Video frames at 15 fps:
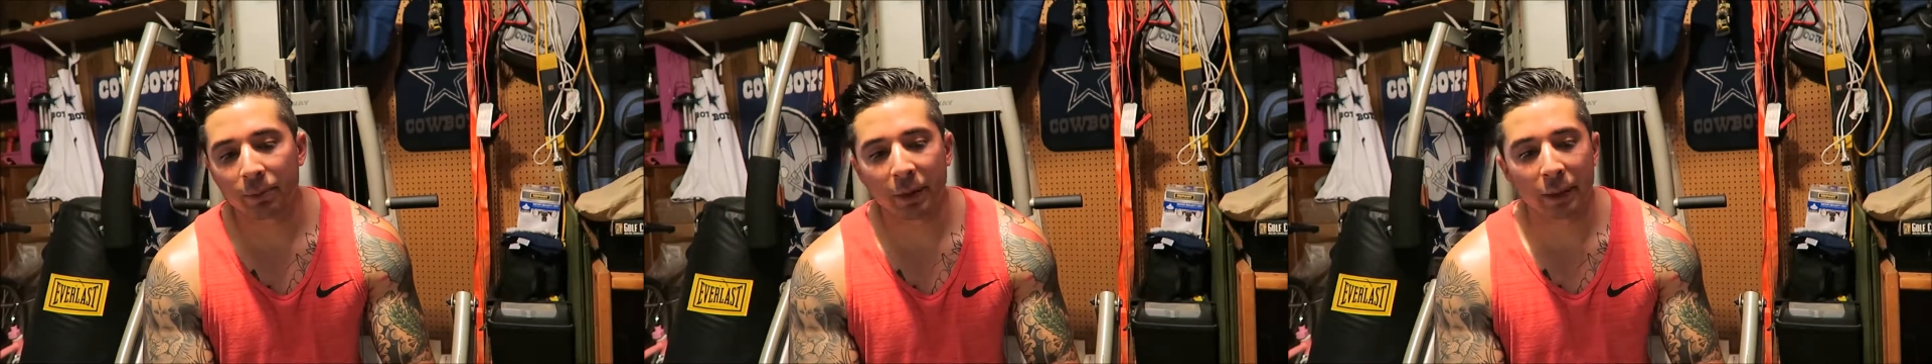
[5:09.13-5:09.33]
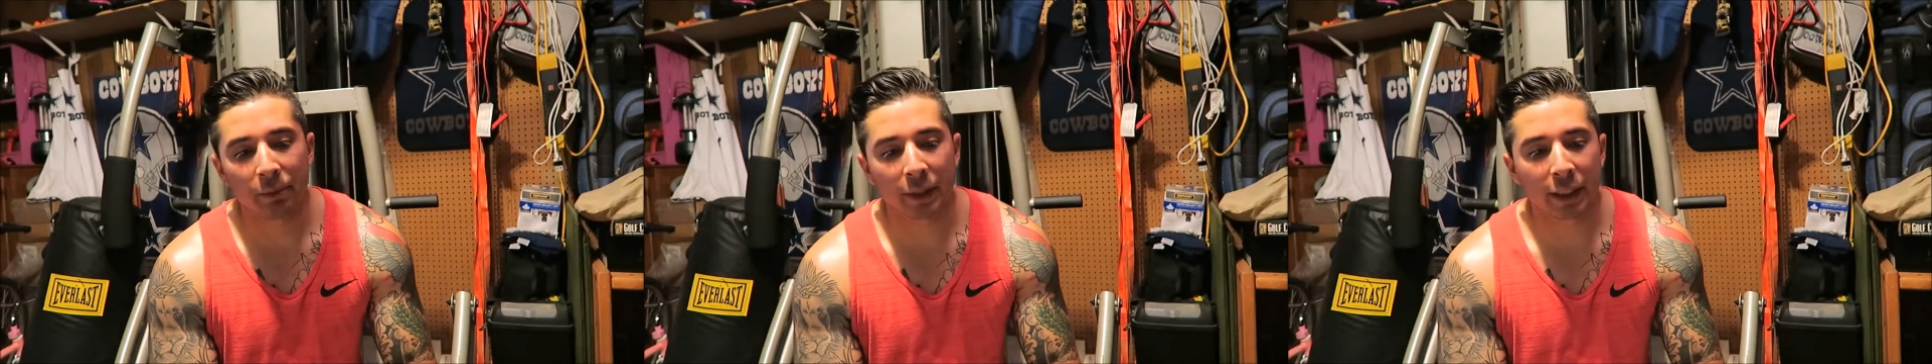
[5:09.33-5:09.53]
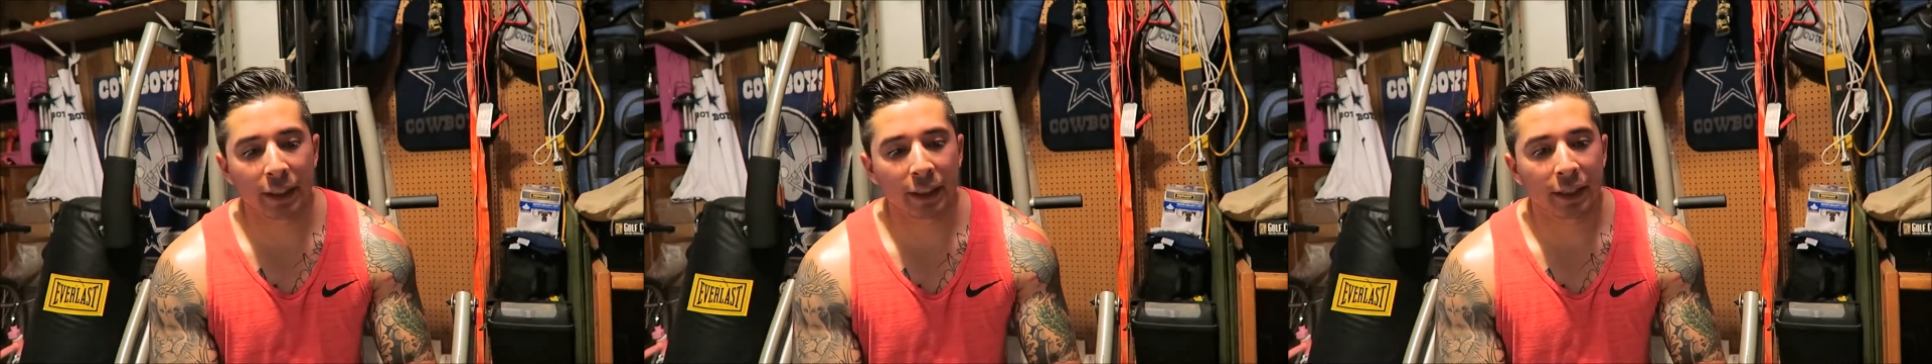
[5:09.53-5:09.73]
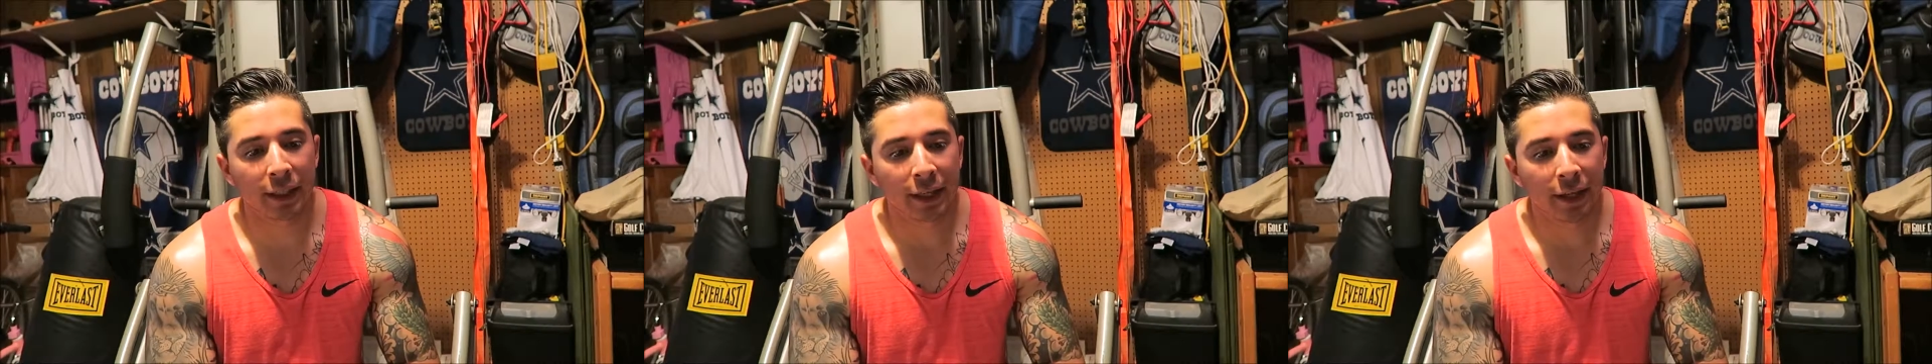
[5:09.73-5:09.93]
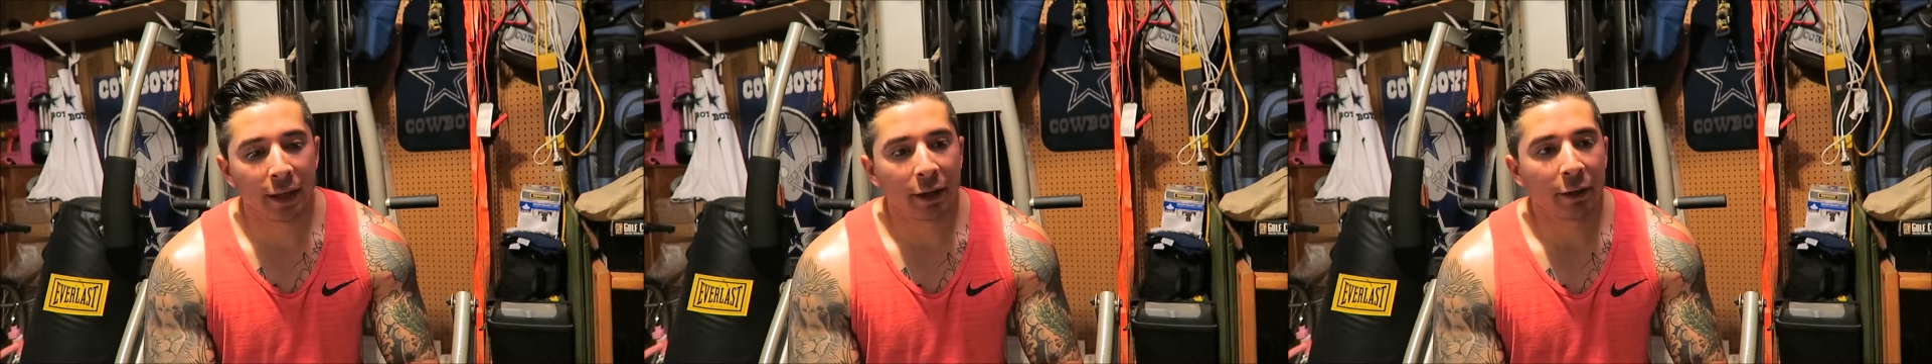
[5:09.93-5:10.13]
may be,
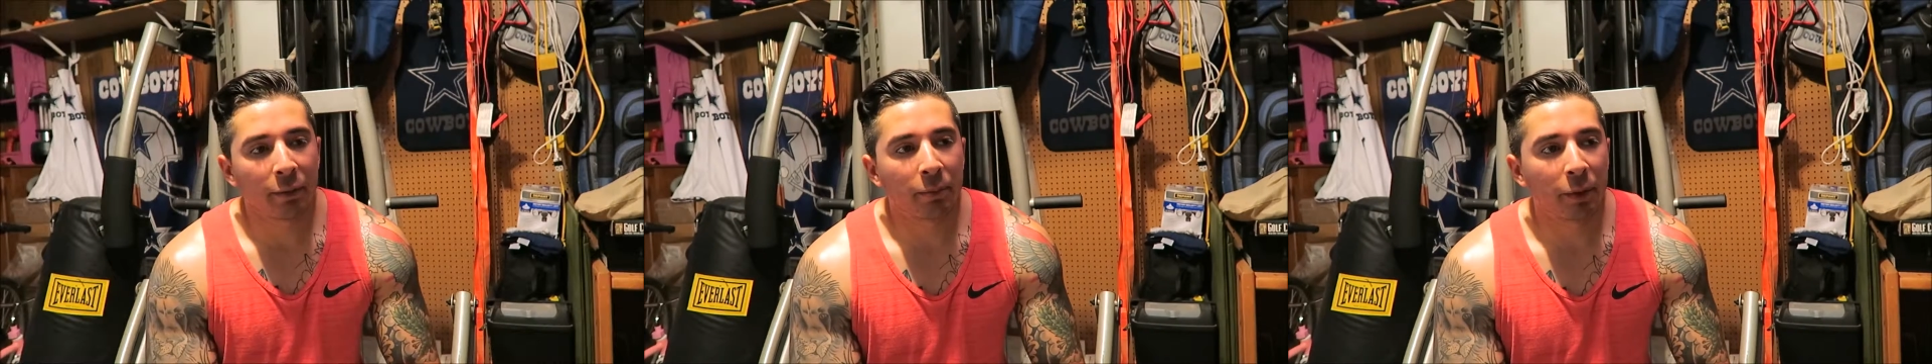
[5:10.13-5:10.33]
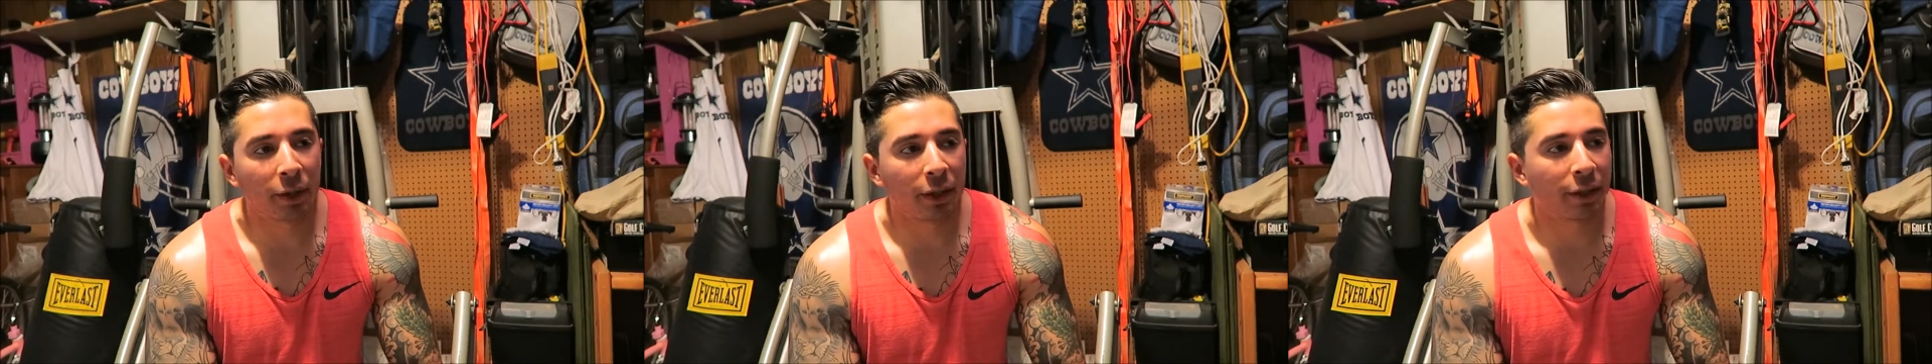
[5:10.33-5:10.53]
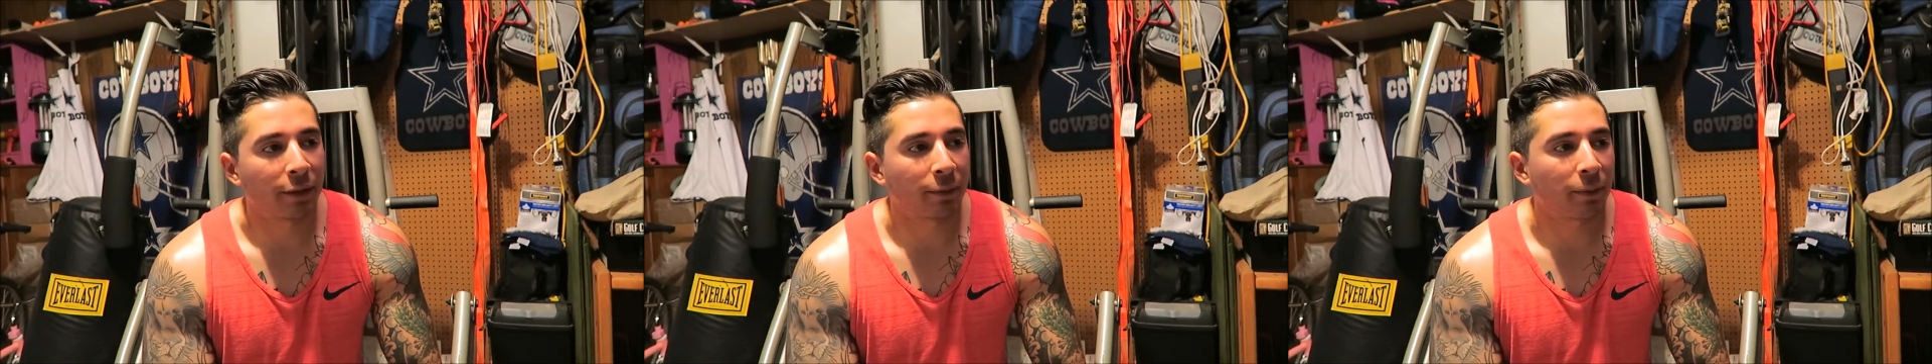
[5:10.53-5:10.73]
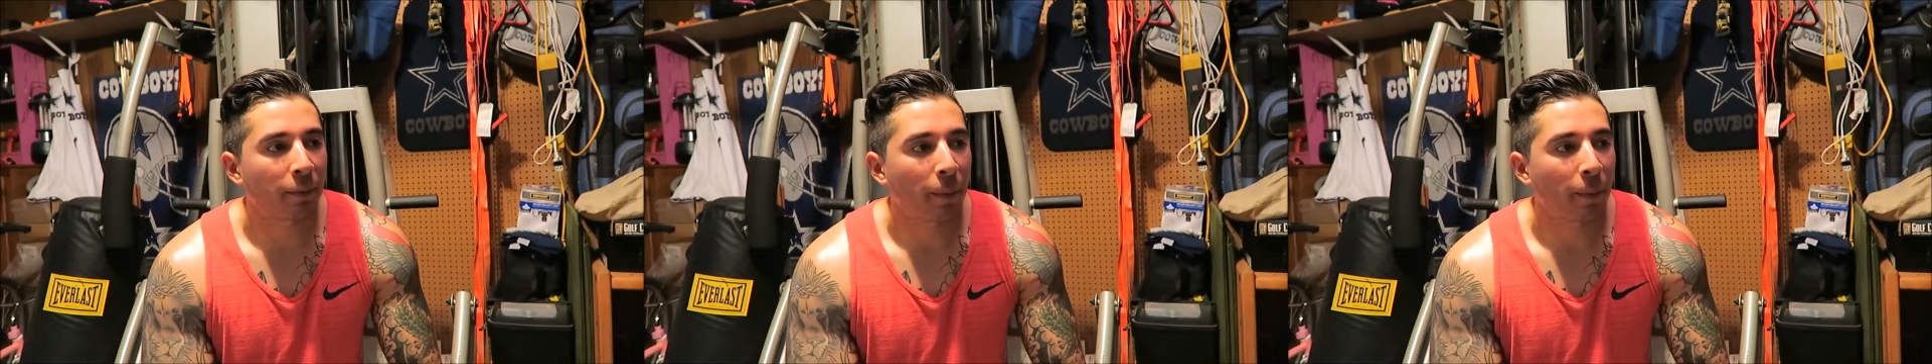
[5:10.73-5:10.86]
but